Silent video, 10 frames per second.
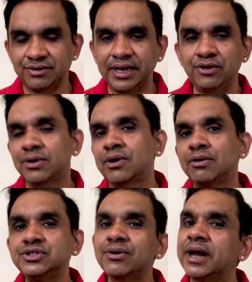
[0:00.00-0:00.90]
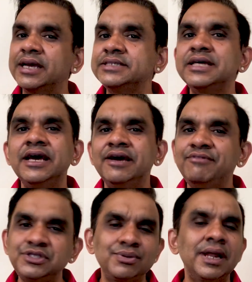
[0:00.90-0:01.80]
right? You can close your eyes,
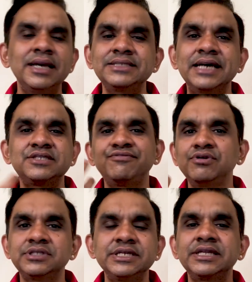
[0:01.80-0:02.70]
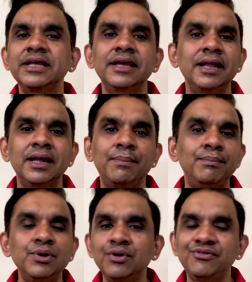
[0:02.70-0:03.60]
visualize as if you're sitting in a
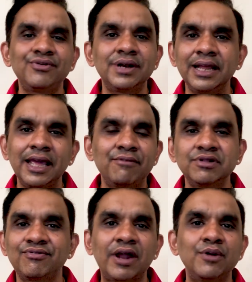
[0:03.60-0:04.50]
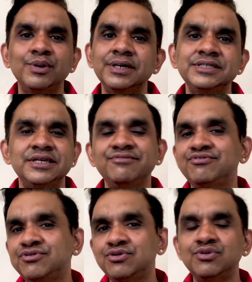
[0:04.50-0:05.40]
beautiful lake with flowers and
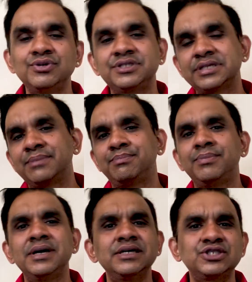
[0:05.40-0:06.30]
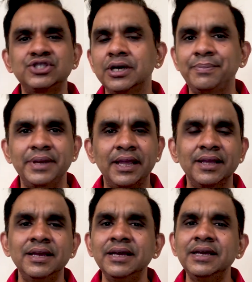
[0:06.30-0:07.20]
fruits and birds
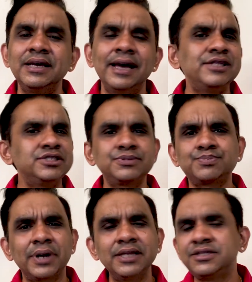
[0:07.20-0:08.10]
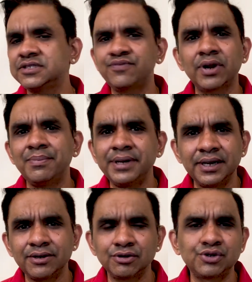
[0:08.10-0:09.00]
chirping. And just try this for a
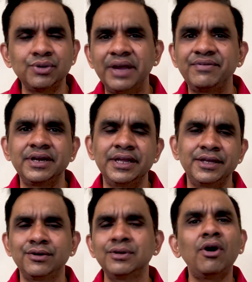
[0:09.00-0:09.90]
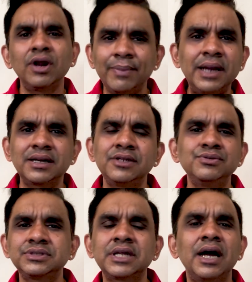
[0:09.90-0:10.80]
minute or two every day. Automatically
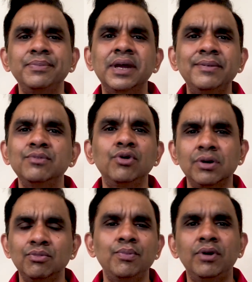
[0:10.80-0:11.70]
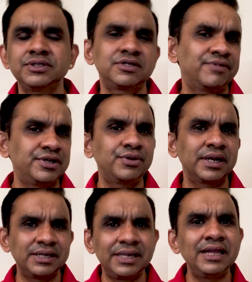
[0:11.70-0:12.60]
you start becoming more and more positive, and you
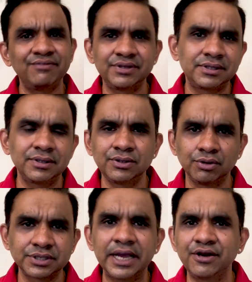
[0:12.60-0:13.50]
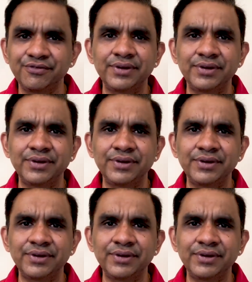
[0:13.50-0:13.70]
can deal with those kind of